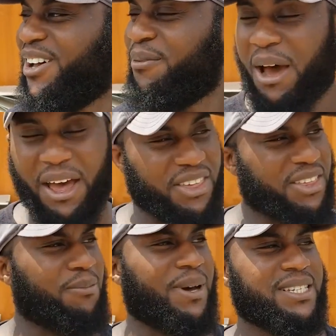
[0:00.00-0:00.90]
But I think
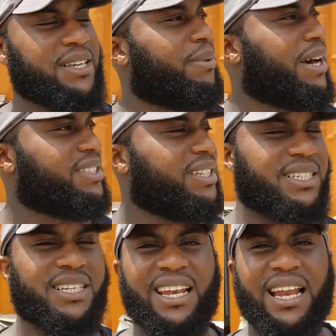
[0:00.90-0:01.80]
the best thing about it
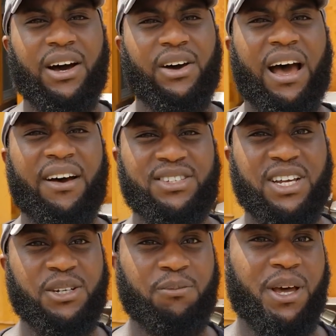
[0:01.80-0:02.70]
is that now I have
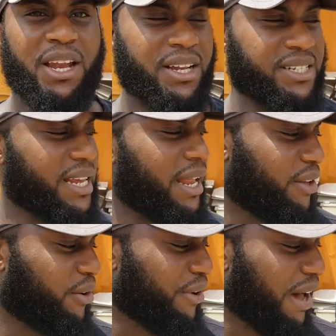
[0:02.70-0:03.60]
such a better
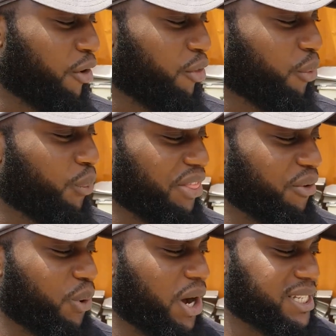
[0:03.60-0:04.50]
understanding of how the weather
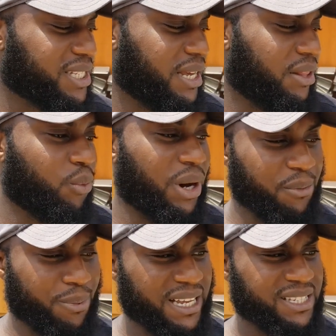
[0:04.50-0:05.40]
works here and the weather
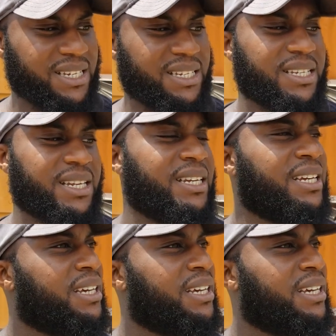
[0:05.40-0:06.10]
patterns, and